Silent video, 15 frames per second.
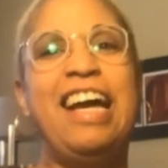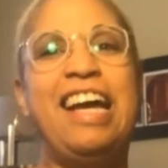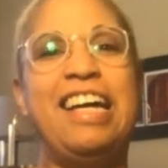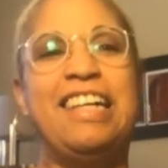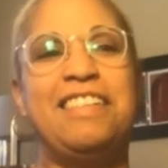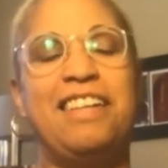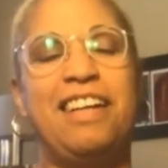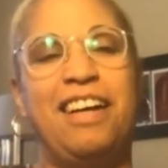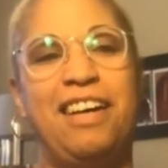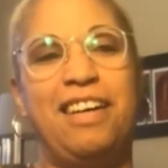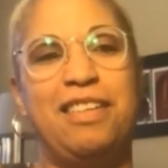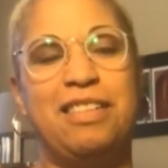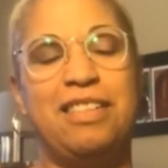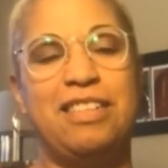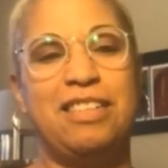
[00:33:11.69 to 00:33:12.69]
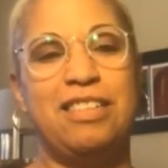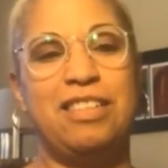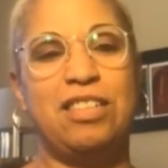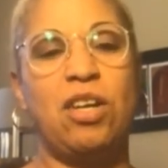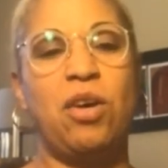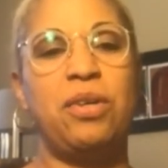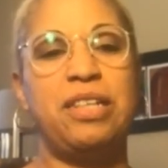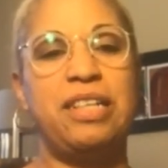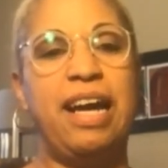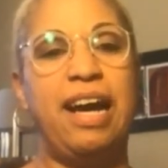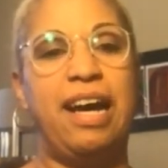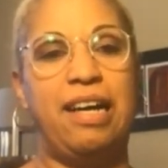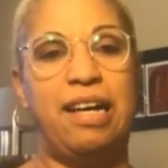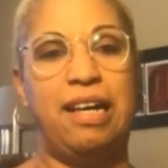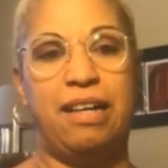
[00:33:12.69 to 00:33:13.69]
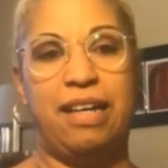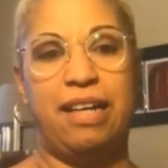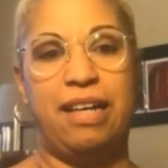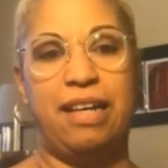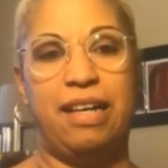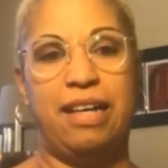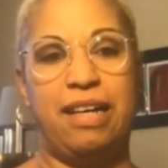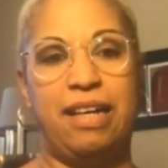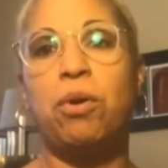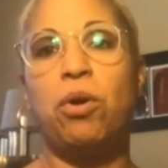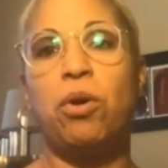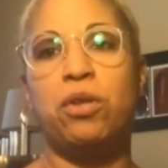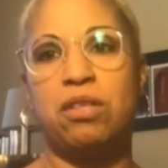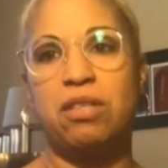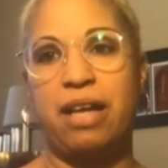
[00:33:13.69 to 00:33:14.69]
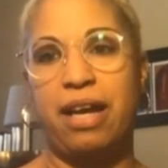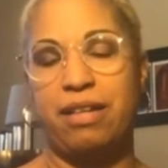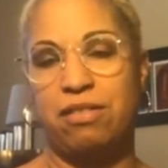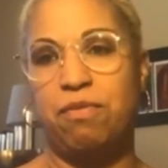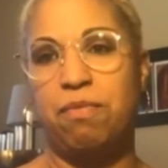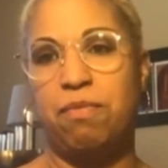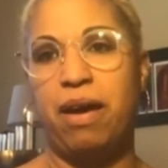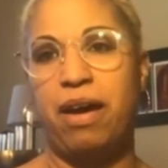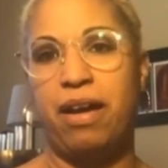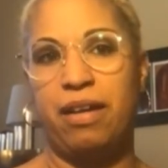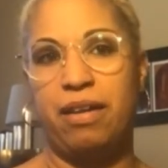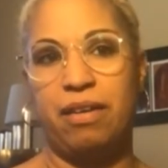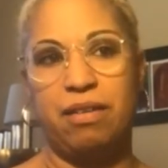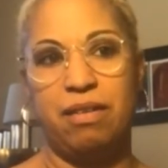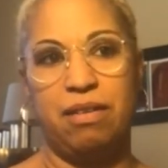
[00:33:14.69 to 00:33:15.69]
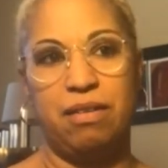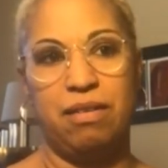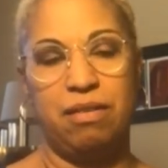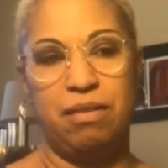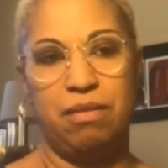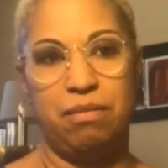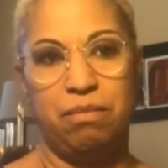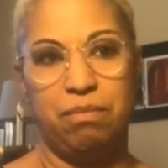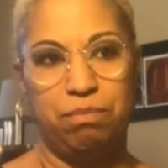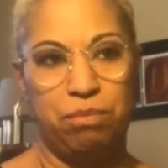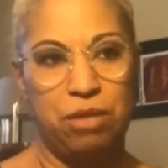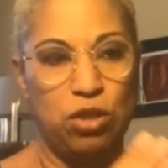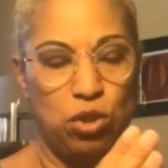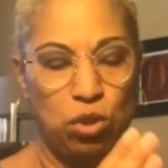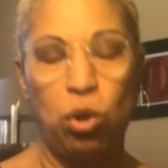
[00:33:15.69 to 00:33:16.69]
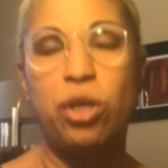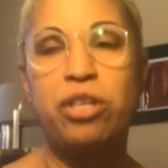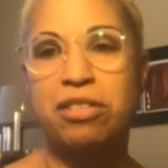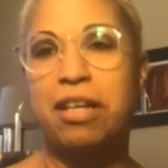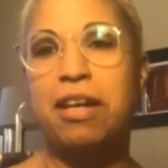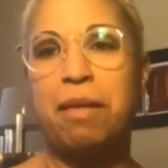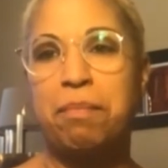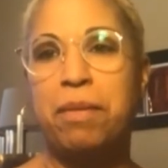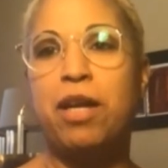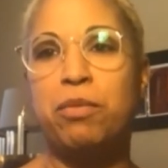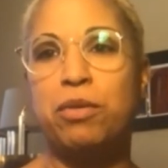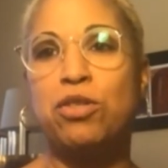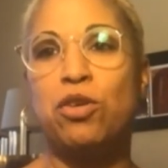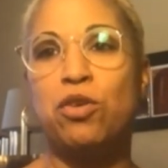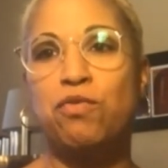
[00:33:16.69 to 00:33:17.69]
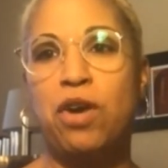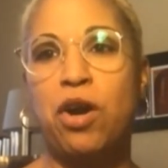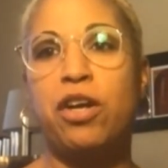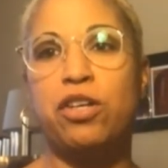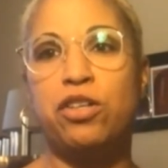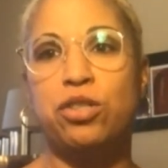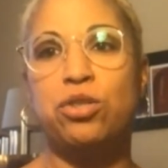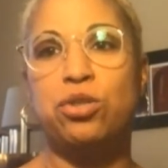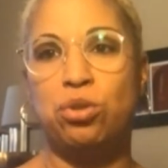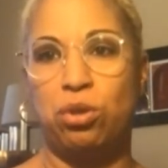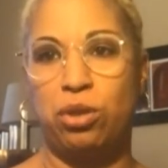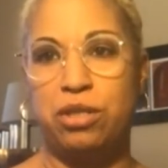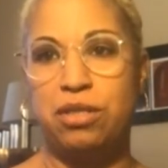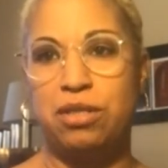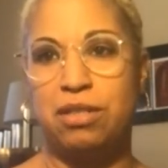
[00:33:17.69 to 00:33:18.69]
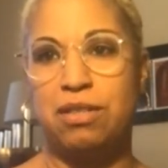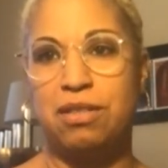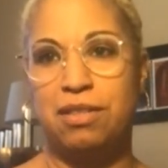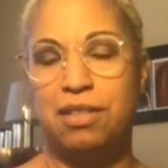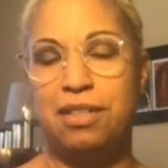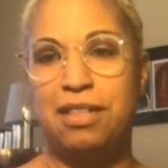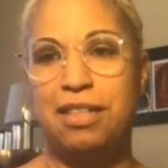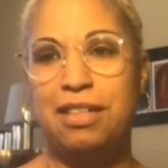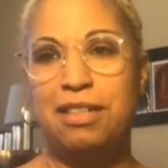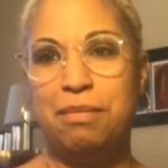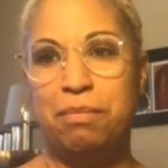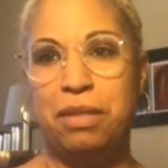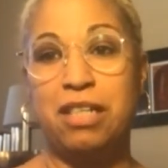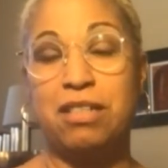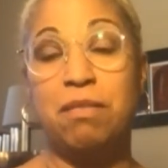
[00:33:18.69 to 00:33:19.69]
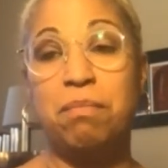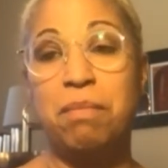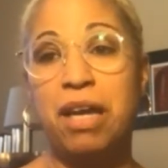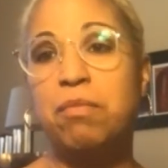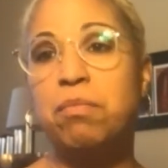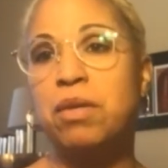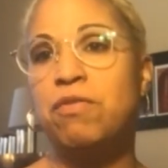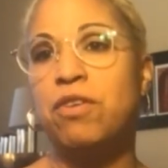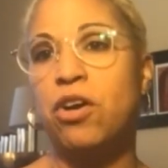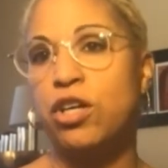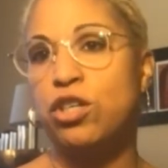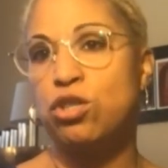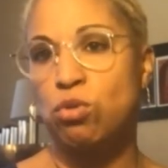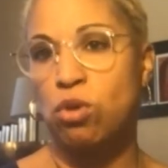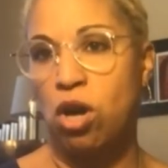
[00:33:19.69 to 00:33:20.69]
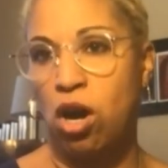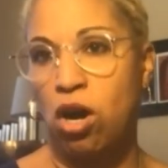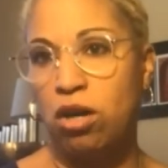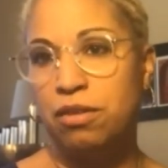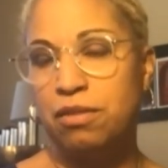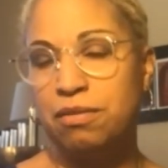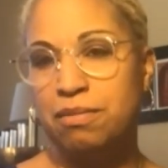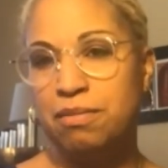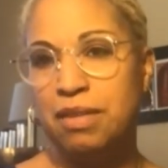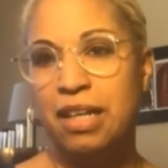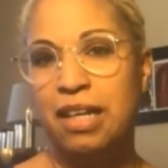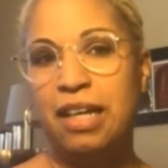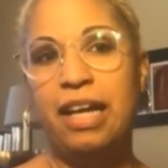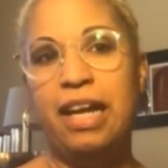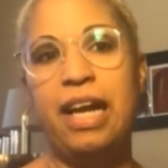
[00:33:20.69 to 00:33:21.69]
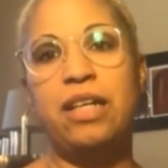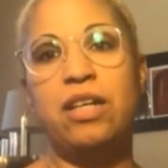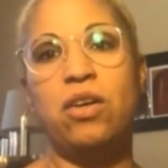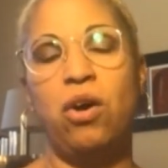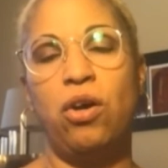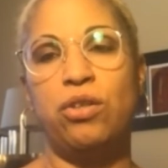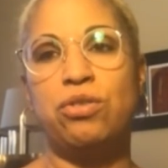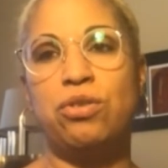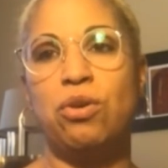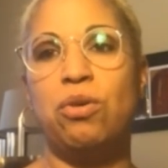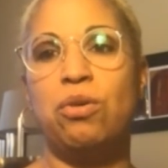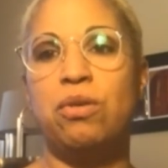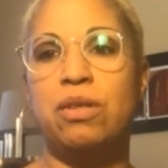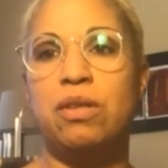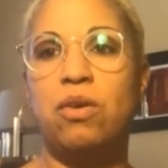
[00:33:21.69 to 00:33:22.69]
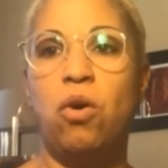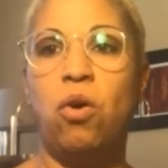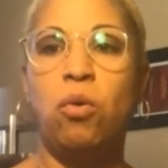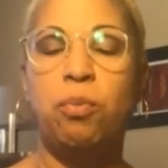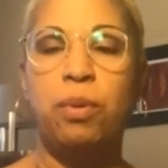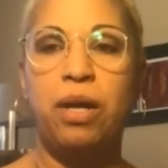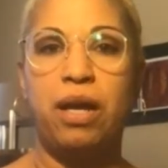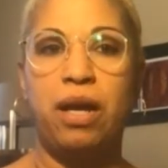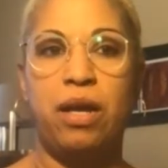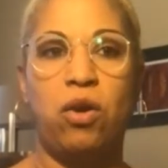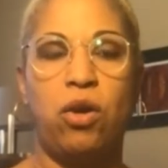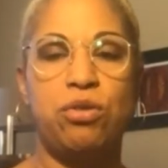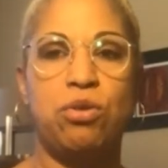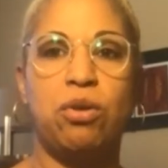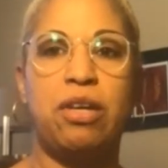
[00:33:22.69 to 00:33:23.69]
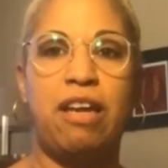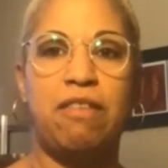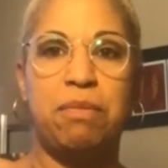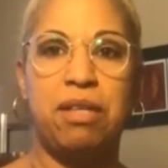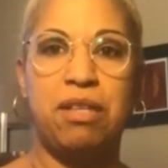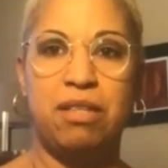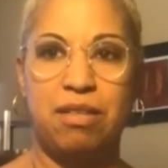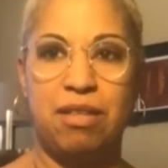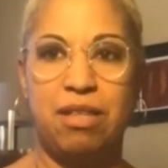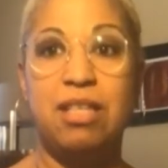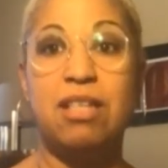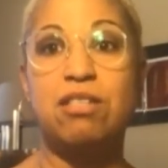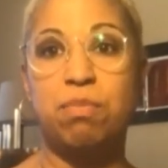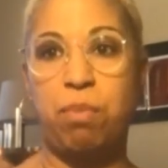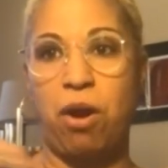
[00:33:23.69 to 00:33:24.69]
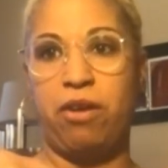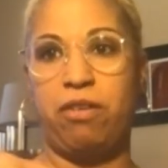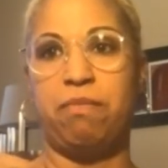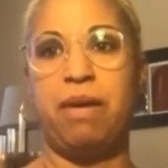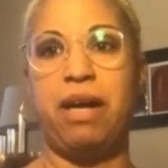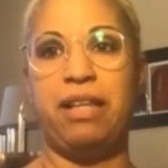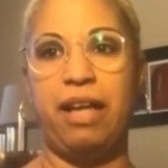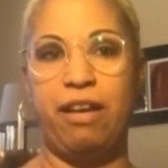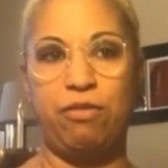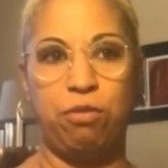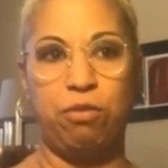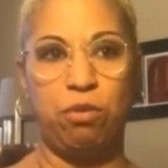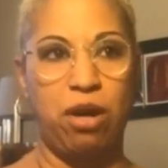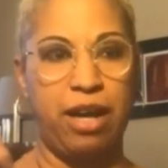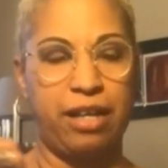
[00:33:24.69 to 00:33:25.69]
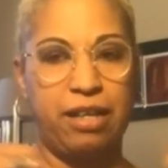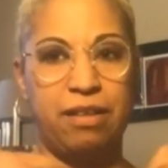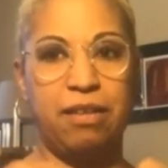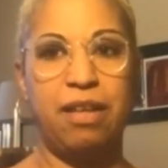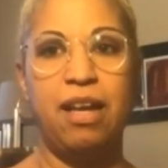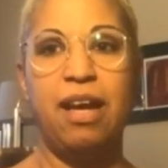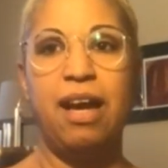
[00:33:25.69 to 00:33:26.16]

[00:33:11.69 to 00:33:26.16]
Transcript: And that both sides of the choice that I made was a very good choice, because it made me very strong, and it also gave me this part of my life where I can